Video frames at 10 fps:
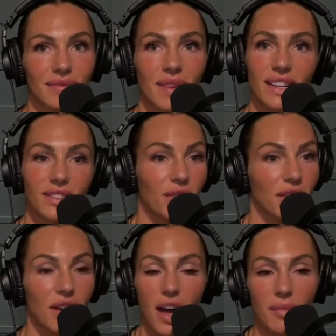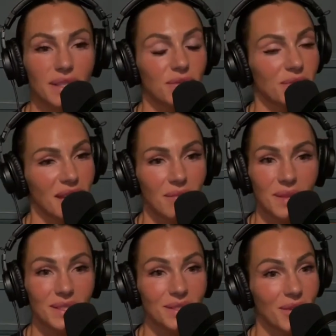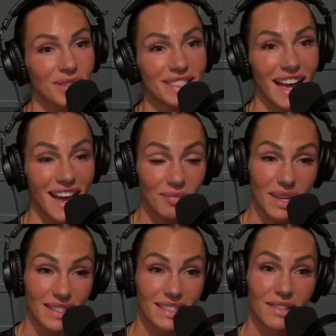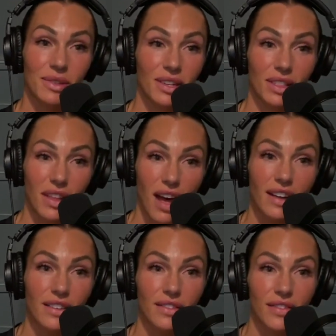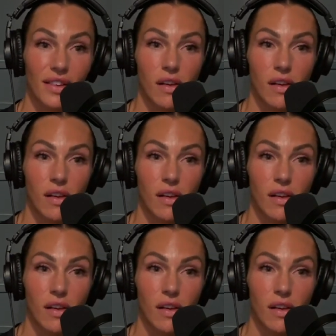don't know, the comments were making me so sad because there were a lot of